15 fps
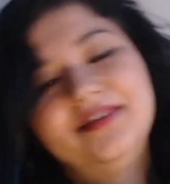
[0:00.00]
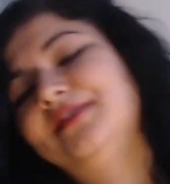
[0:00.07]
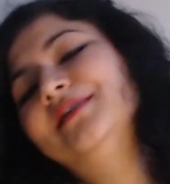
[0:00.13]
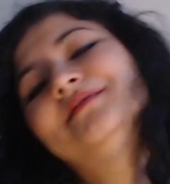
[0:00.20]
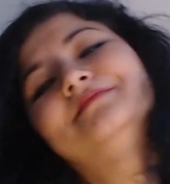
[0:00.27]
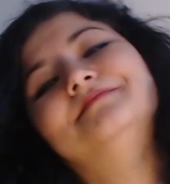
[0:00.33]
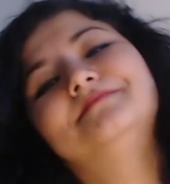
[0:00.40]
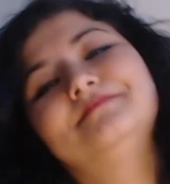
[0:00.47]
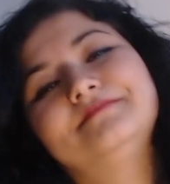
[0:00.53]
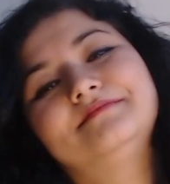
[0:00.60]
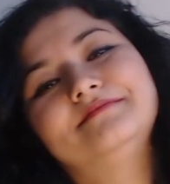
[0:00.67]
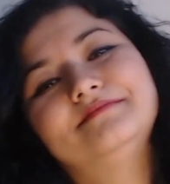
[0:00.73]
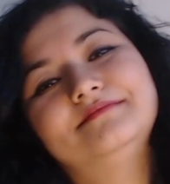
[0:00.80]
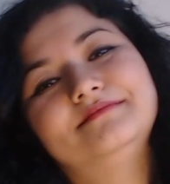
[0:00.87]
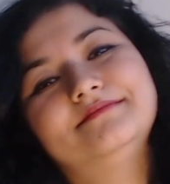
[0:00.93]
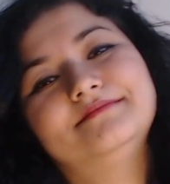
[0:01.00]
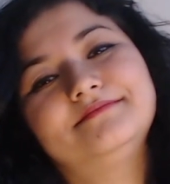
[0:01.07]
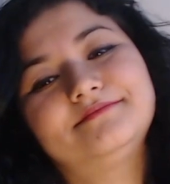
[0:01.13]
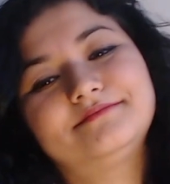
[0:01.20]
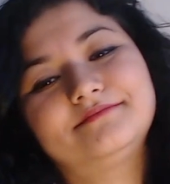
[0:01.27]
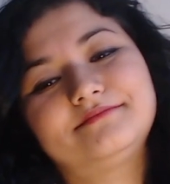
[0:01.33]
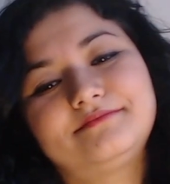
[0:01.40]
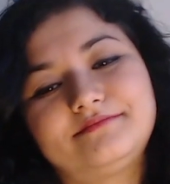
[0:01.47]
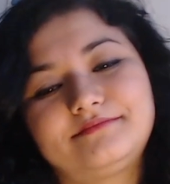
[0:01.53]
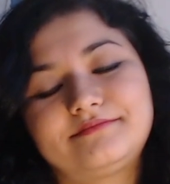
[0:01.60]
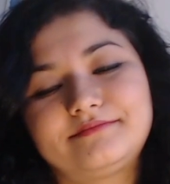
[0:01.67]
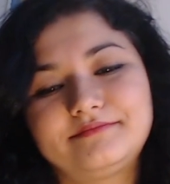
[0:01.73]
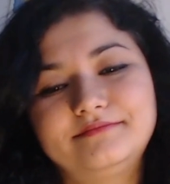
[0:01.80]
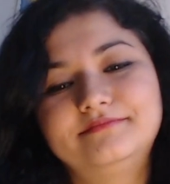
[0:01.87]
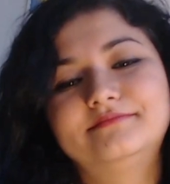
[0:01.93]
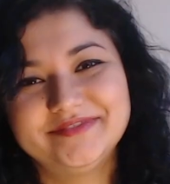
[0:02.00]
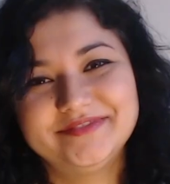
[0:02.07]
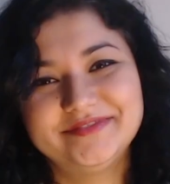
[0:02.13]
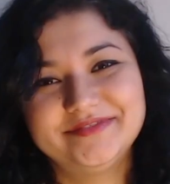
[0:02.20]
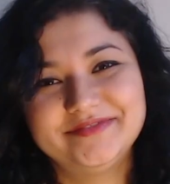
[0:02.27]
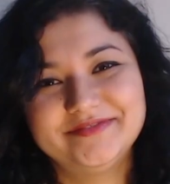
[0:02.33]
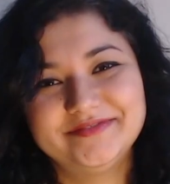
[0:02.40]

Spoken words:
[no speech]